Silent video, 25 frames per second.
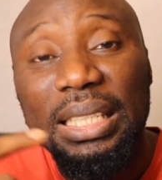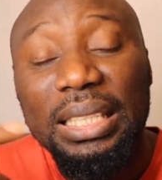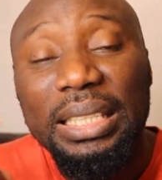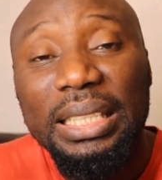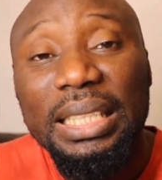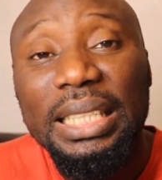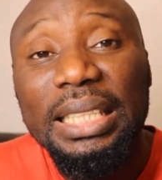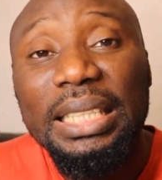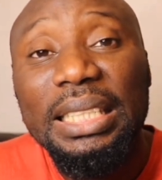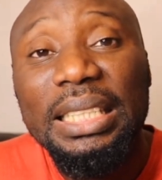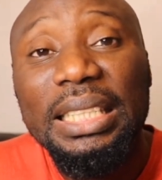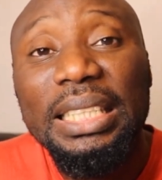
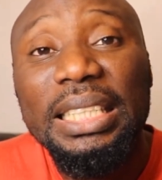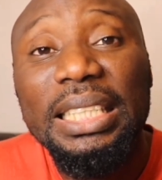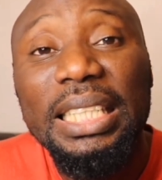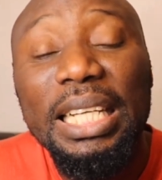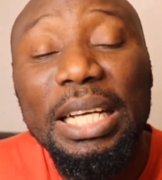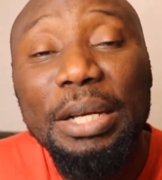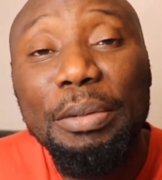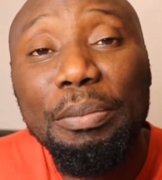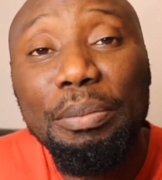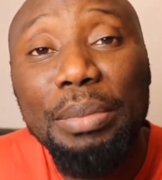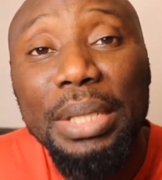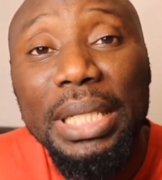
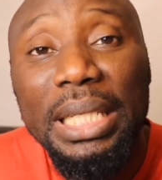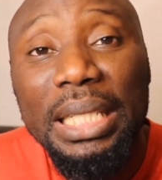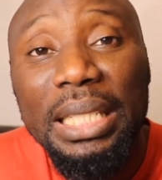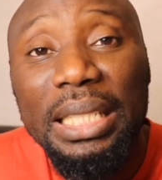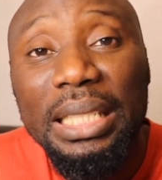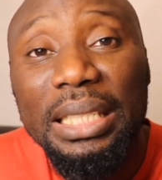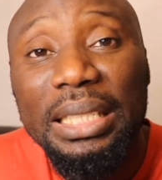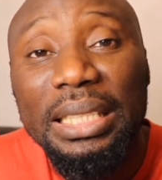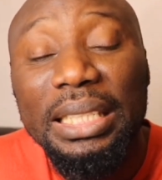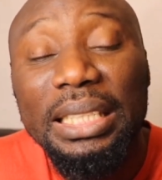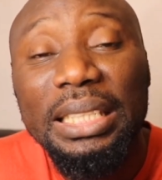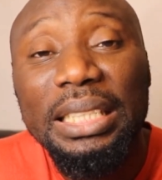
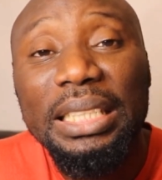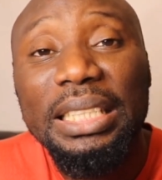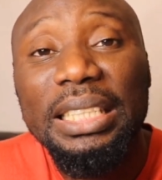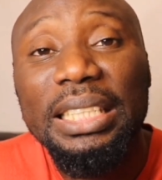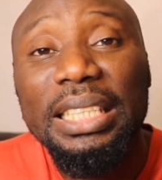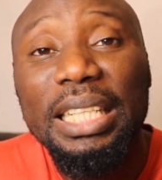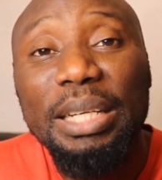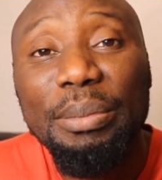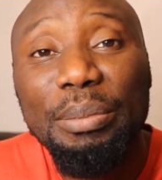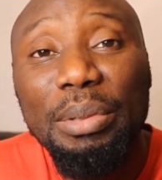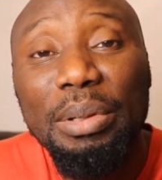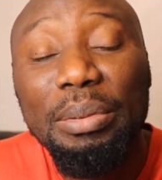
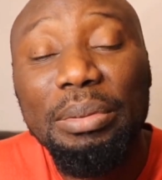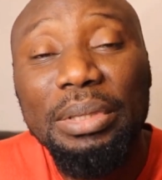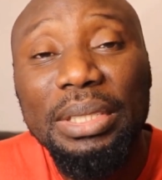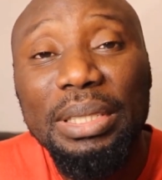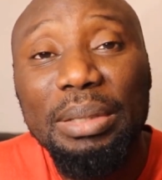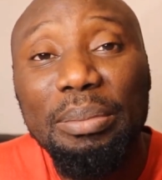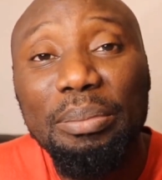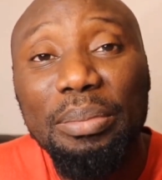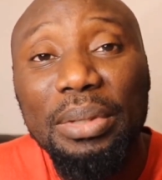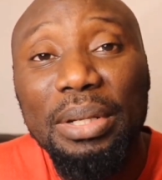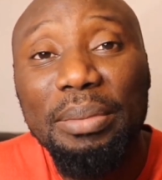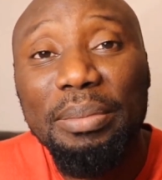DTME
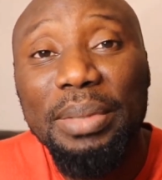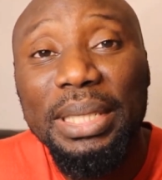simply